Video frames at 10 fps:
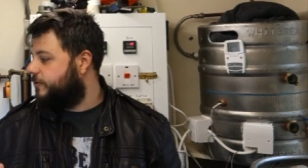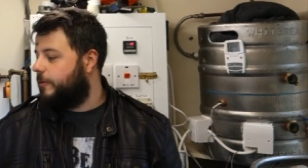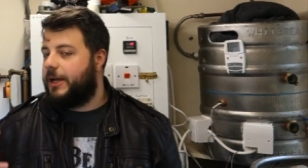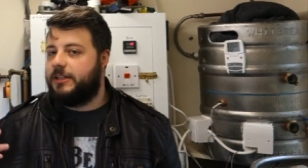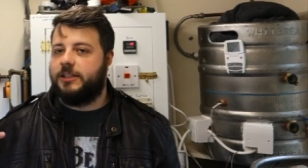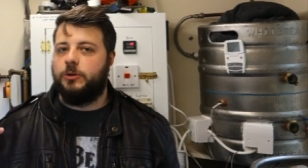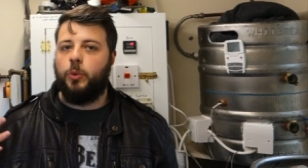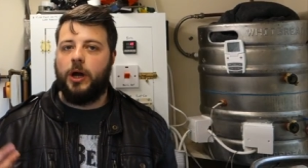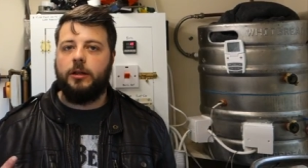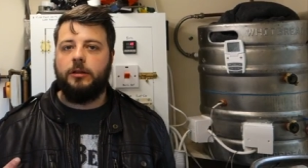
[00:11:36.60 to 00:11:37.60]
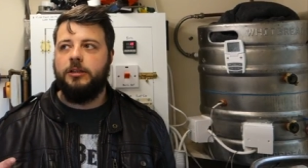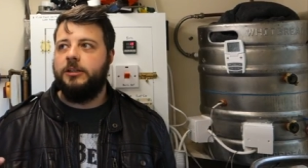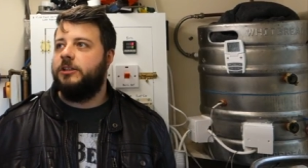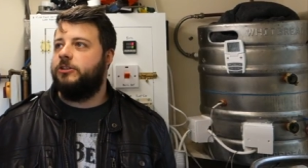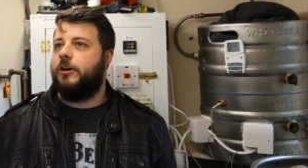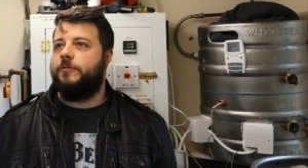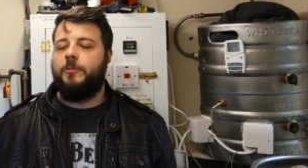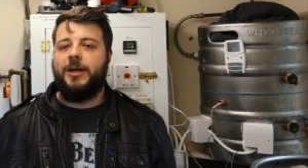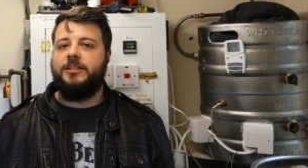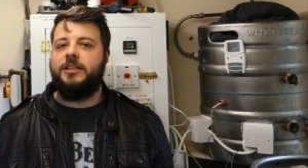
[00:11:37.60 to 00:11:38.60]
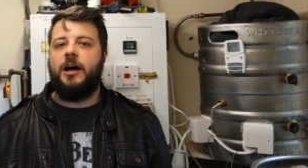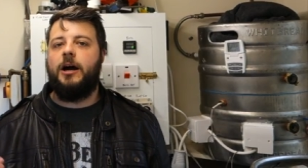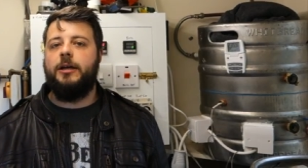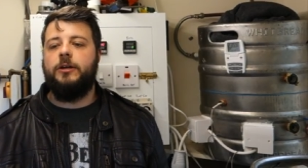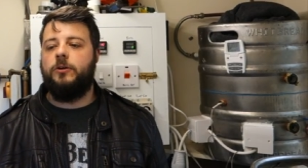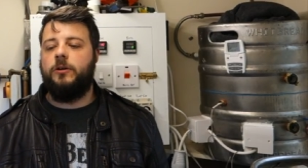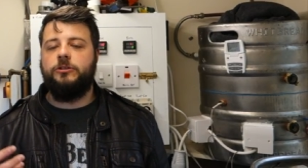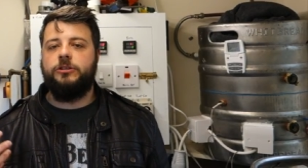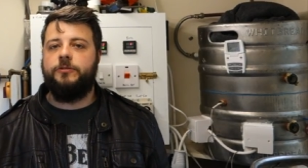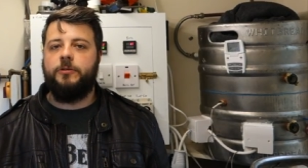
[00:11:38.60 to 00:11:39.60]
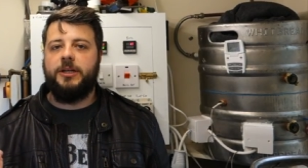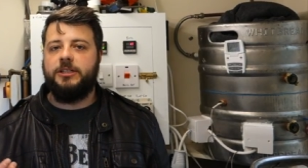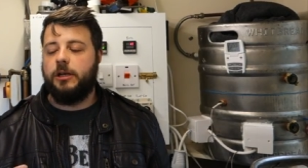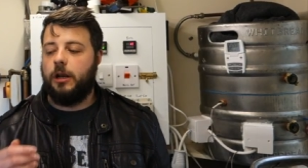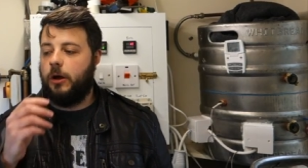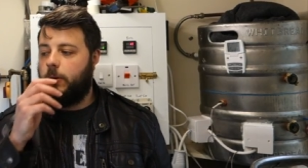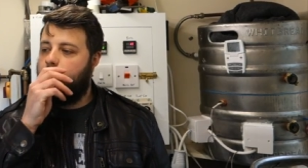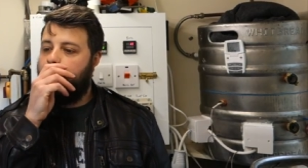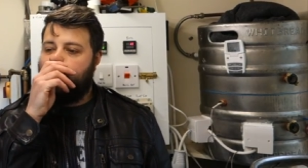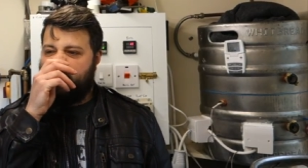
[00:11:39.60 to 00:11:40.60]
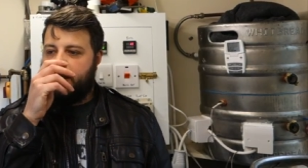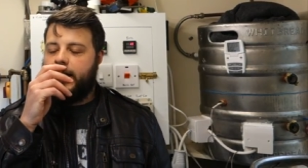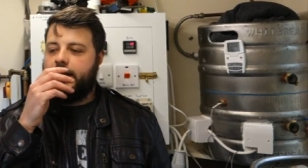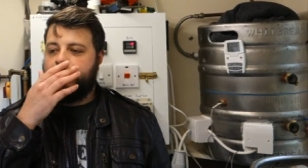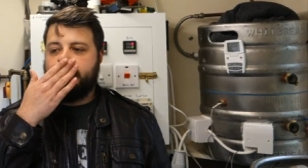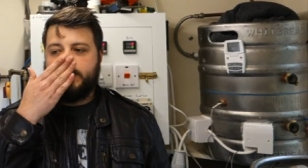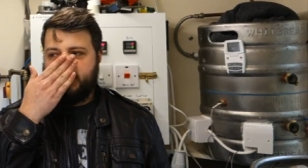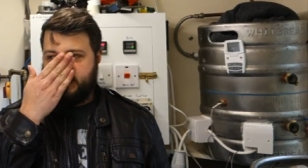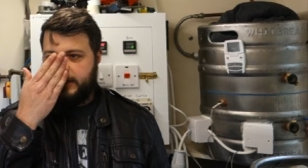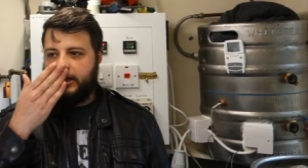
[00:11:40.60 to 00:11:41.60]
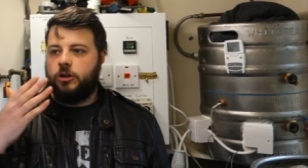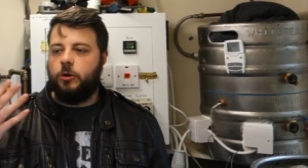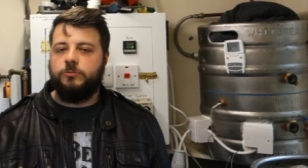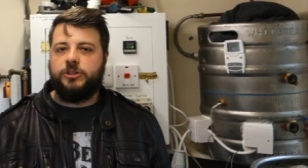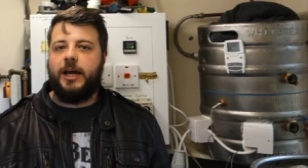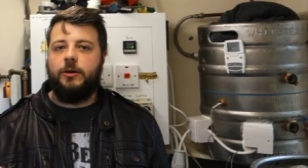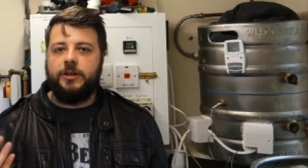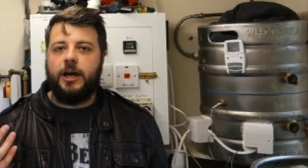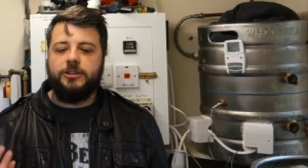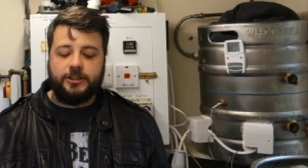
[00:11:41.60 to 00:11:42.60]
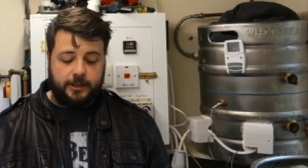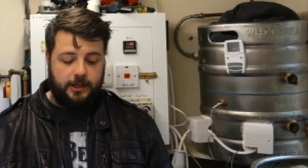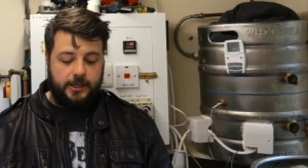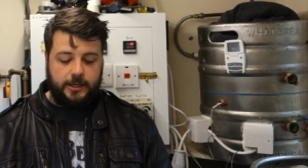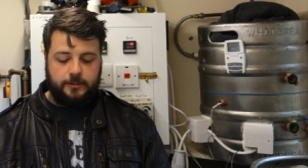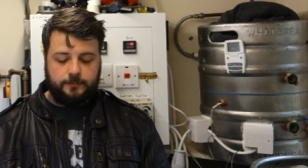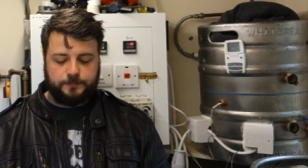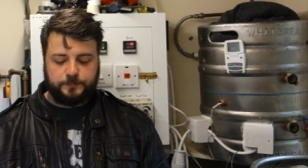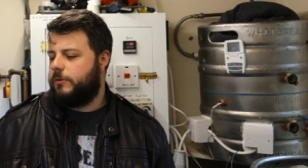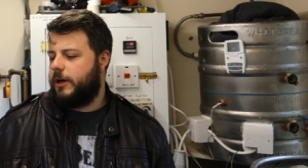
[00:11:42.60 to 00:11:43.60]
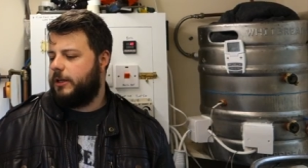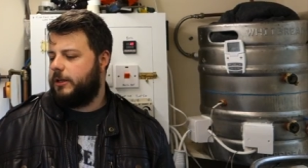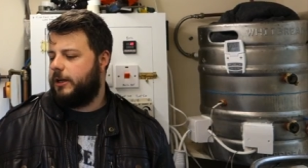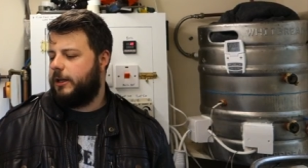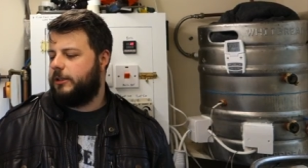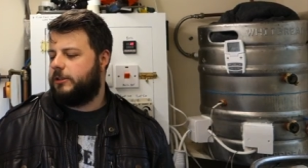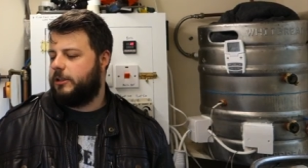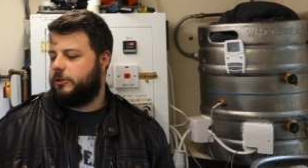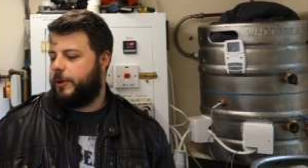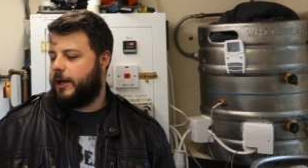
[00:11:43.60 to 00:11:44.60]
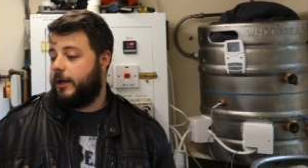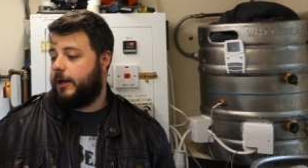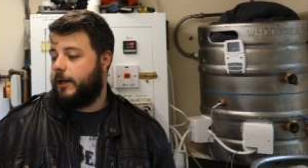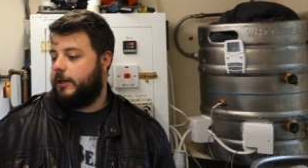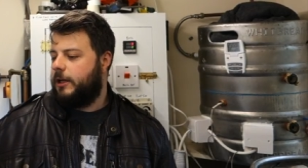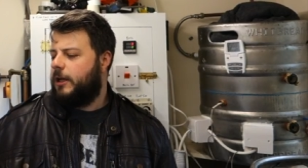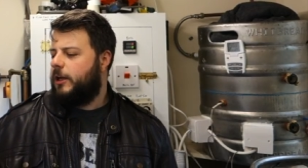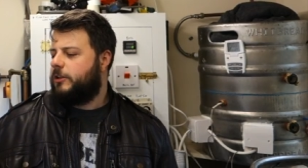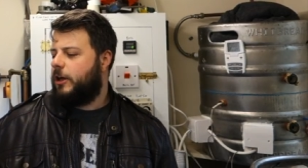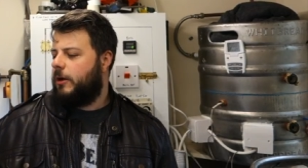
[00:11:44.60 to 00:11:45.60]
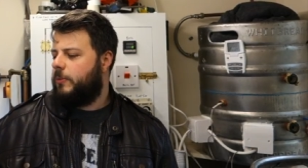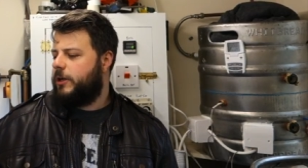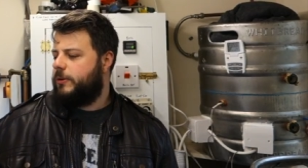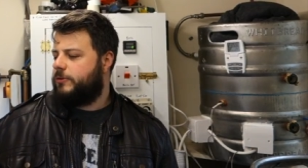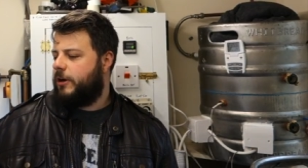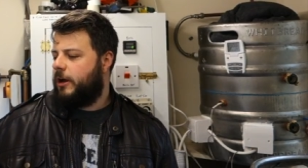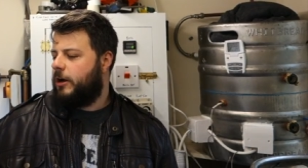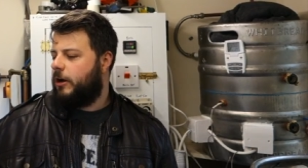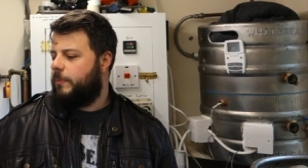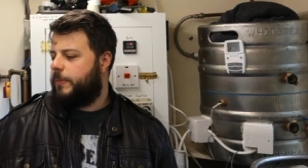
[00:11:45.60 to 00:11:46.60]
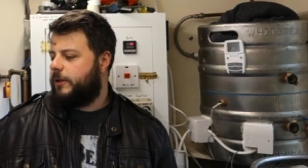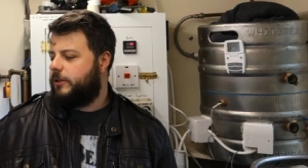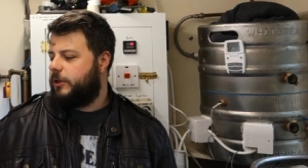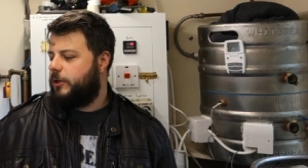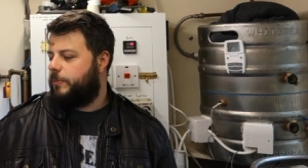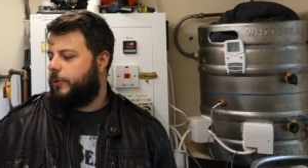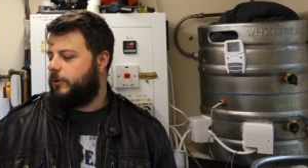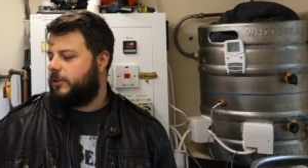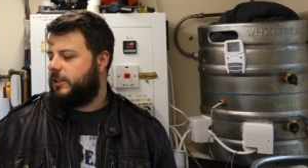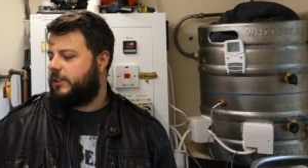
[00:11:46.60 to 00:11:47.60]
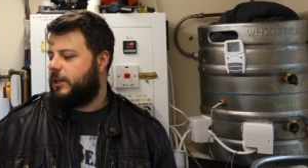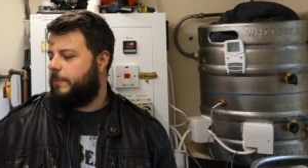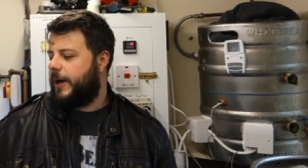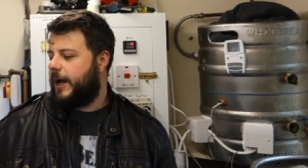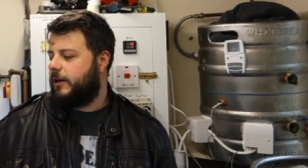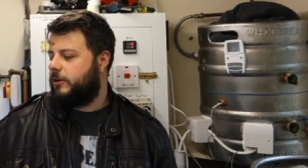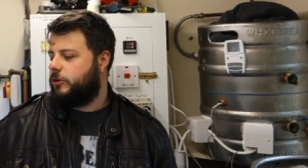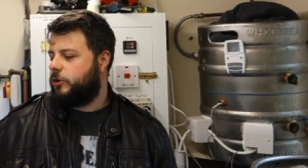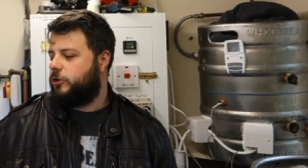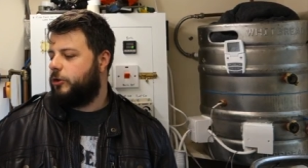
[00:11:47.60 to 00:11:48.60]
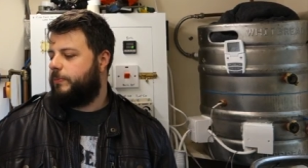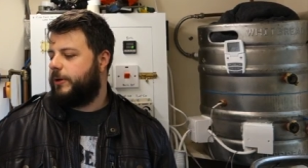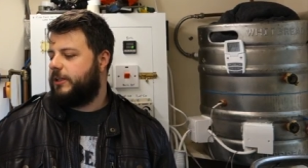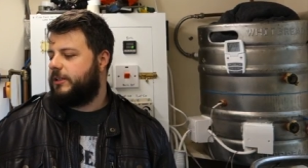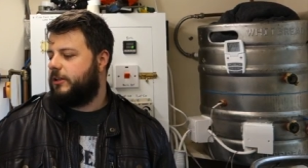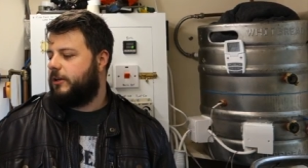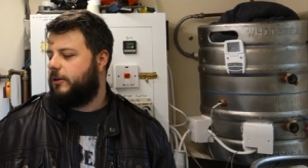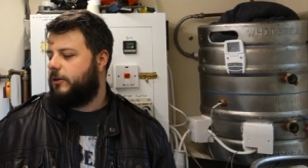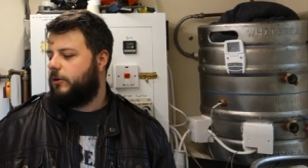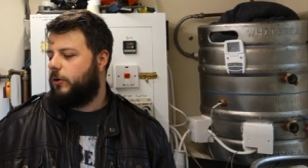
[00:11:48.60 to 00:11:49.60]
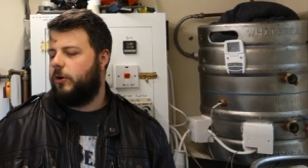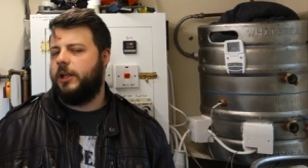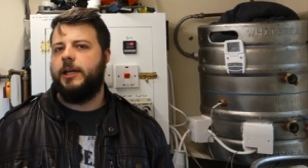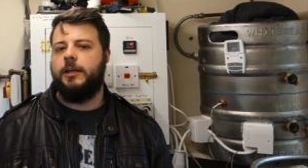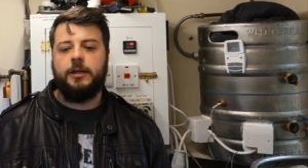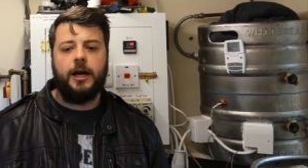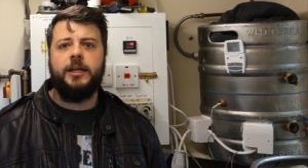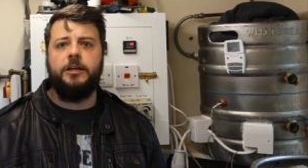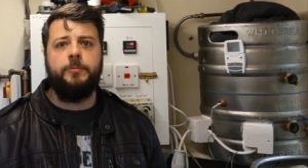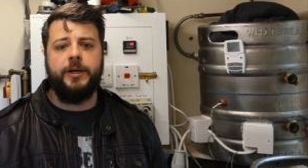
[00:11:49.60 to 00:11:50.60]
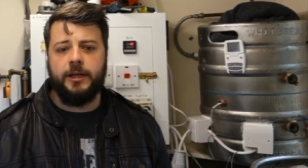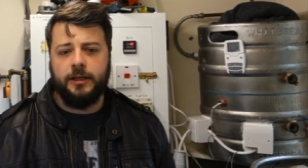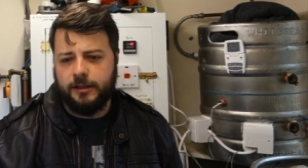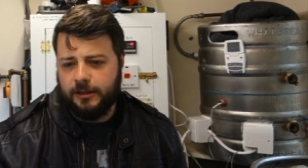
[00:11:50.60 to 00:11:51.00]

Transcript: fermenting well, it's not fermenting high at all, it's not fermenting low, and it comes out nice and clean. Rayner Allington is back again. Tom, when you dry hop, do you put it in a bag or just dump it all in? I need a beer.